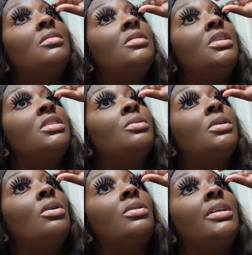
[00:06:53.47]
these were the
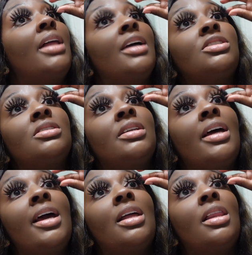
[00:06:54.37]
only lashes that I
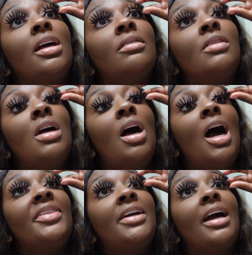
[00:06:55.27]
had left.
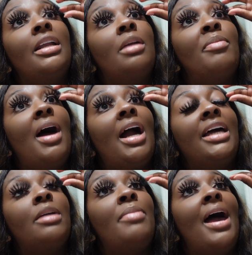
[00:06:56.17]
I think I
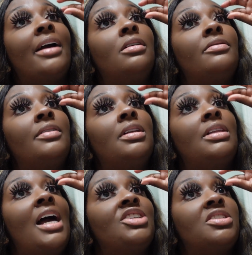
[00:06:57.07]
had a pack of
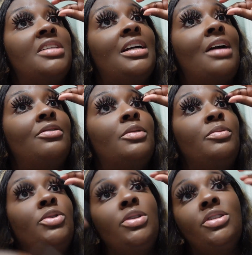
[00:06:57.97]
lashes I got from the
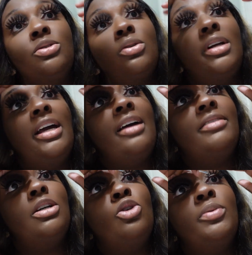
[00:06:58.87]
beauty store I
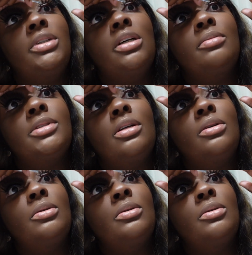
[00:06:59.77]
haven't opened up, so